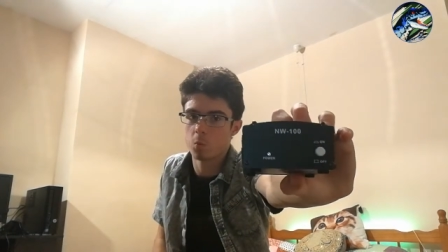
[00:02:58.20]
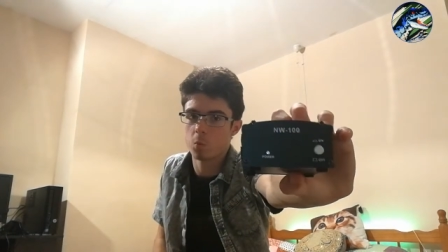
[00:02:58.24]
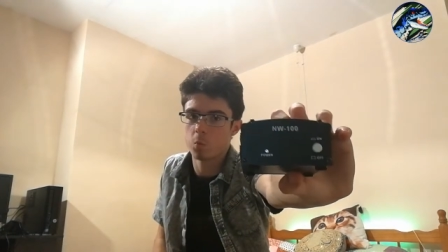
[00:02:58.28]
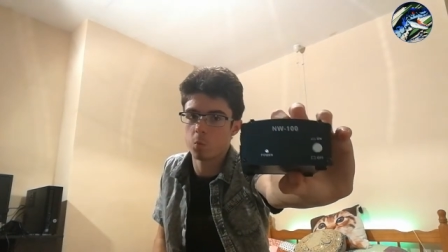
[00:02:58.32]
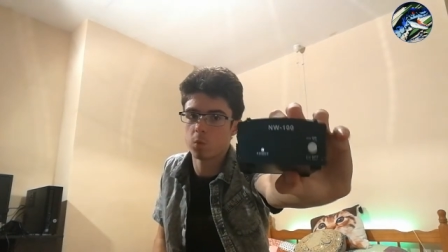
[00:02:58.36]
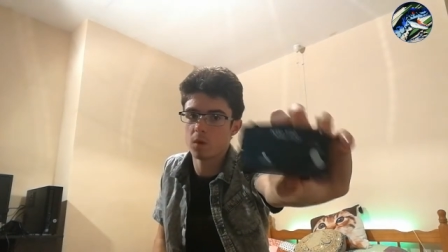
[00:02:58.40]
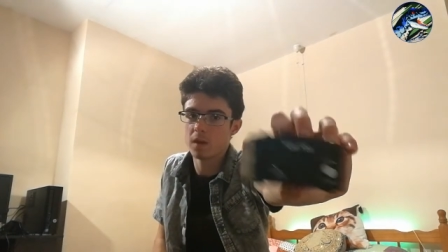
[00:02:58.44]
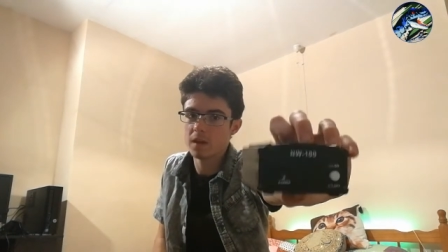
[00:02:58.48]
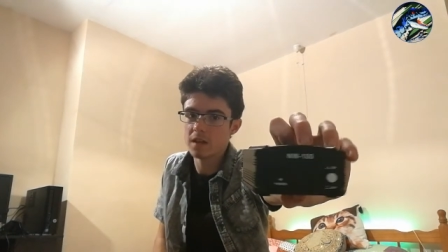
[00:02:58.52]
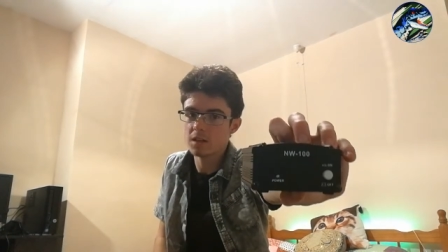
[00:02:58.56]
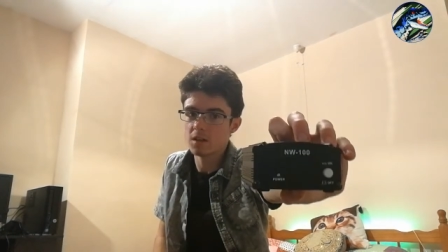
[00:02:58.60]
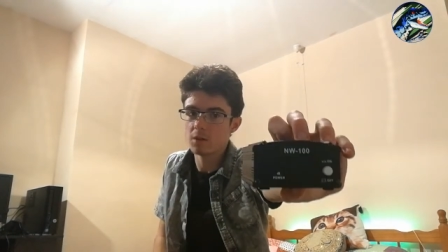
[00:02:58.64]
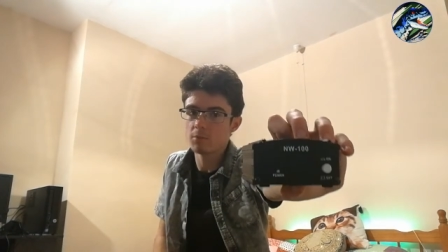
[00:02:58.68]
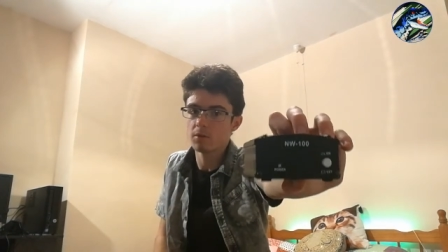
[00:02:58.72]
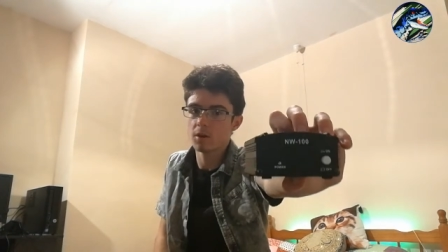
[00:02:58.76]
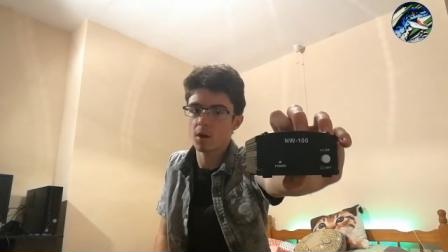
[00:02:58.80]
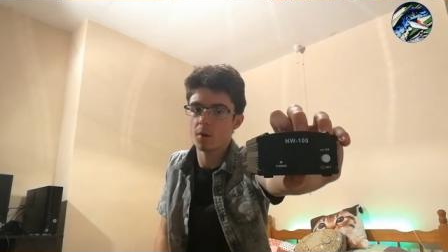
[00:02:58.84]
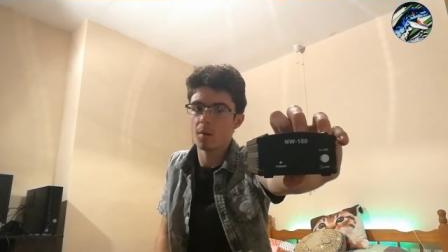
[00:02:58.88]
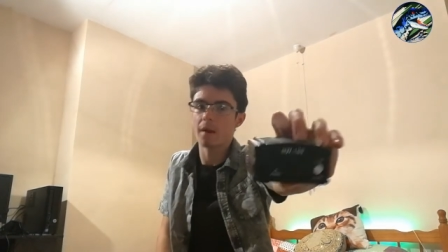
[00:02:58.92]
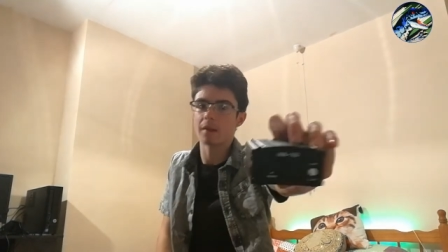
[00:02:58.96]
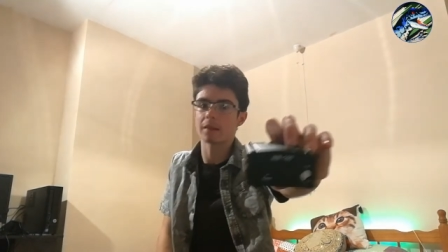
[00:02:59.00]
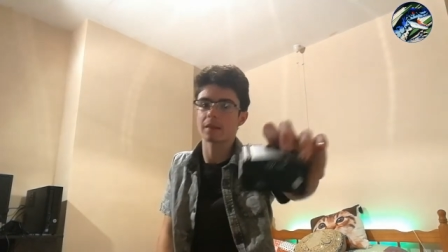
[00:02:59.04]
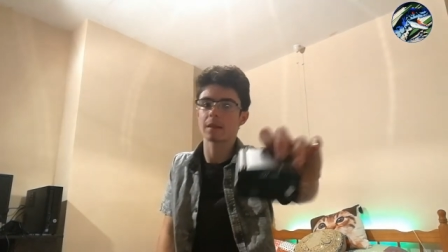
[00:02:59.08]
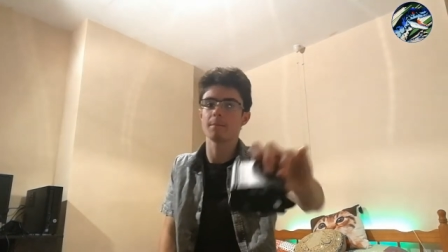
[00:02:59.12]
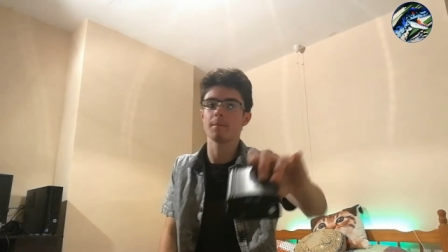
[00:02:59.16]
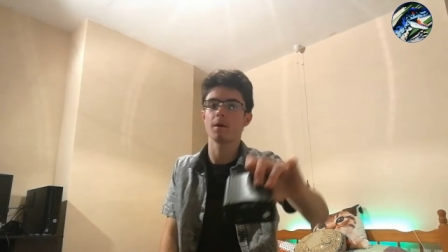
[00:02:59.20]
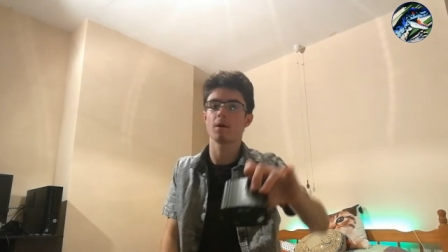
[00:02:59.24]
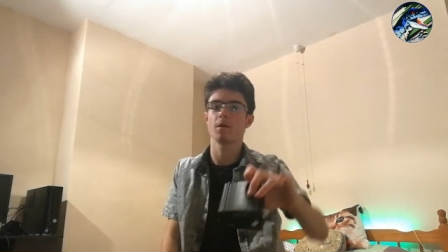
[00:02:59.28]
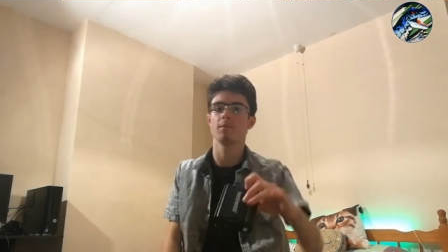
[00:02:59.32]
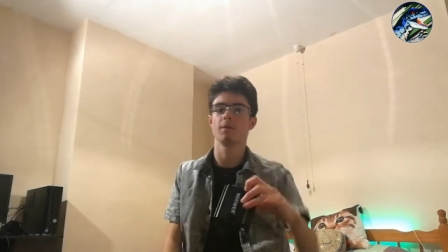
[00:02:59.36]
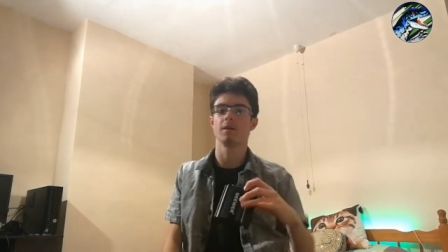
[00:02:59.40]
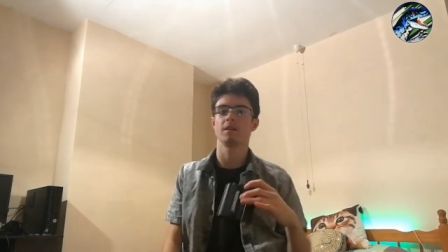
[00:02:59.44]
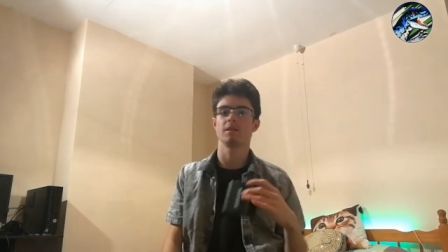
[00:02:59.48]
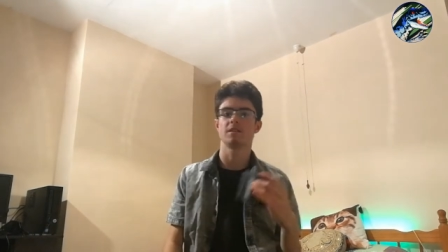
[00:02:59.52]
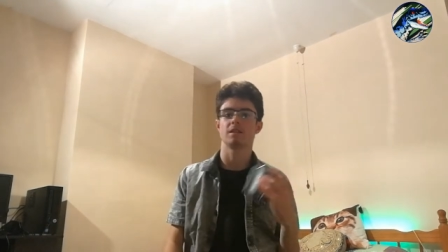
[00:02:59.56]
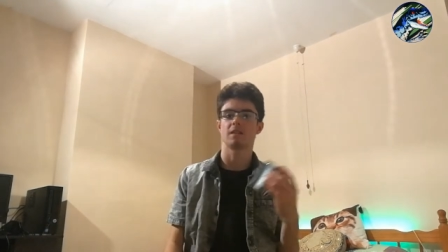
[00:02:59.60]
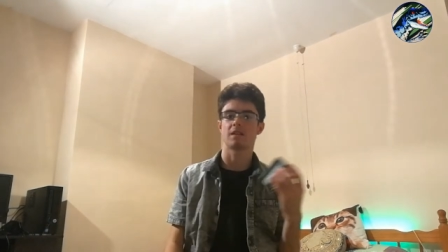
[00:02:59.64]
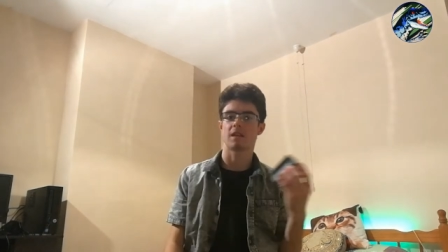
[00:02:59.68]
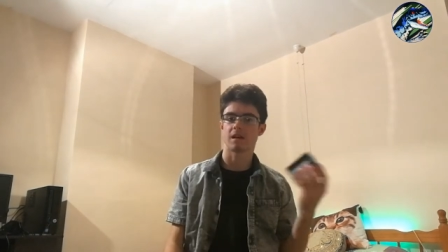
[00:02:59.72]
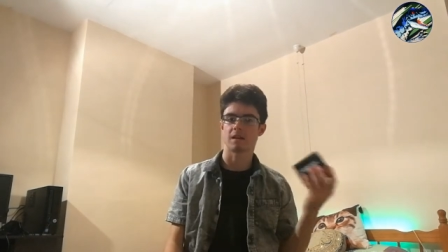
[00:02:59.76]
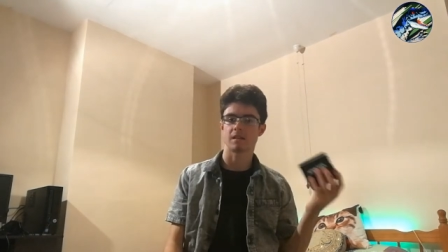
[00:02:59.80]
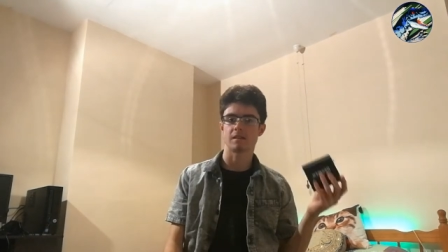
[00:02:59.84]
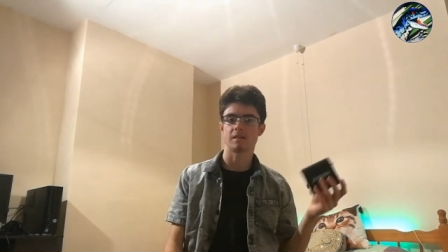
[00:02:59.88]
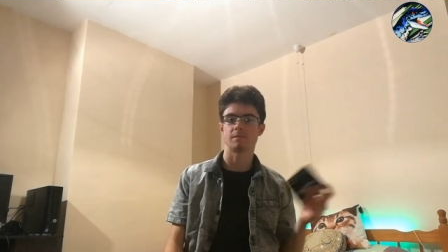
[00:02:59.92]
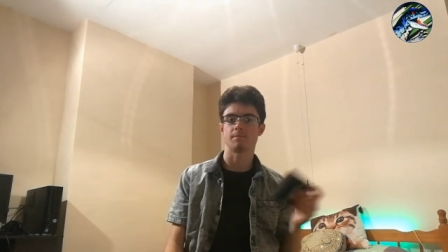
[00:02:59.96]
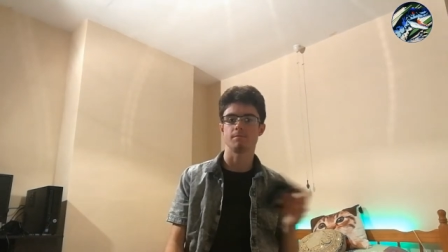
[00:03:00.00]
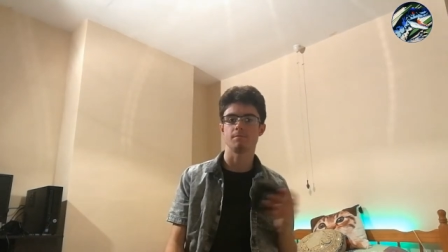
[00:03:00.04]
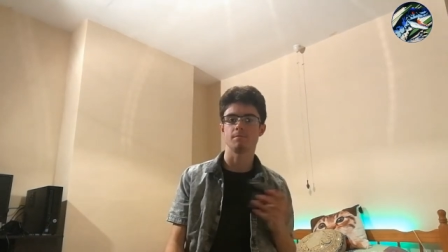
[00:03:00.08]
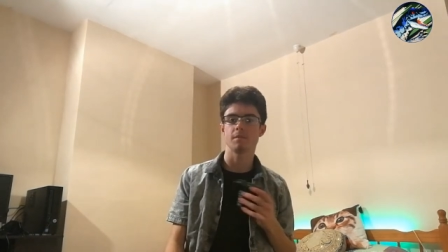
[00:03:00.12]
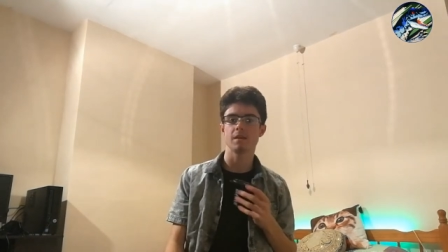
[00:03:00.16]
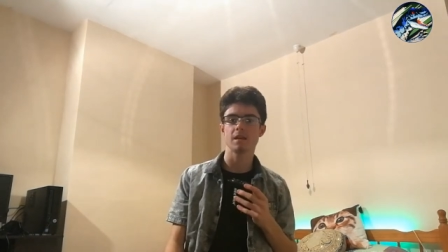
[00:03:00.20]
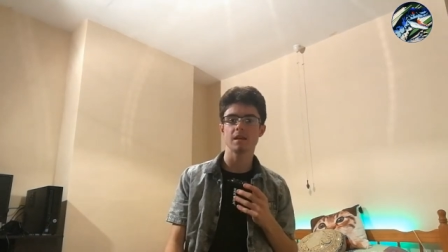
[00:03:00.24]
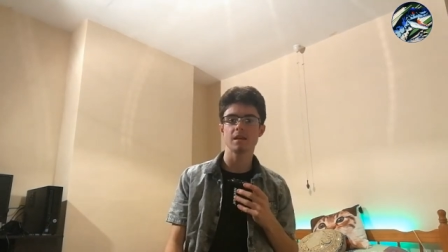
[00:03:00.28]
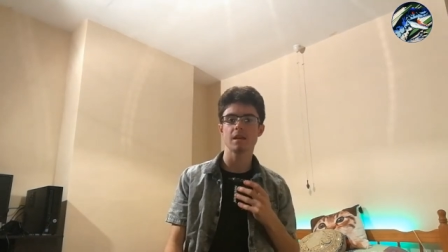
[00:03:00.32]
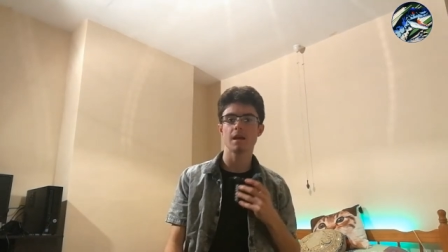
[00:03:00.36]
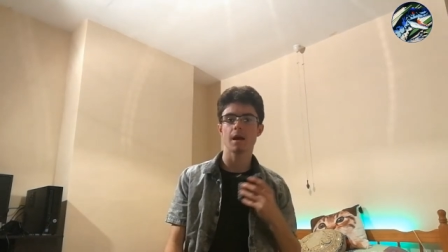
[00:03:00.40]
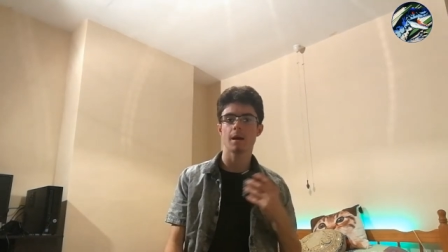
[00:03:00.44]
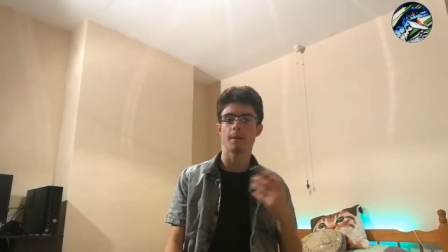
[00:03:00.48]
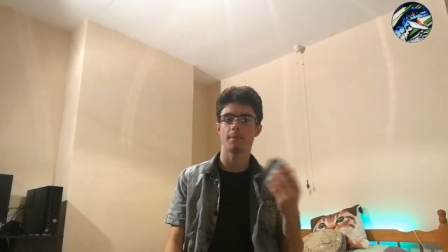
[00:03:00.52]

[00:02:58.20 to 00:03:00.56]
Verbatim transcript: We don't know at the moment, that is me,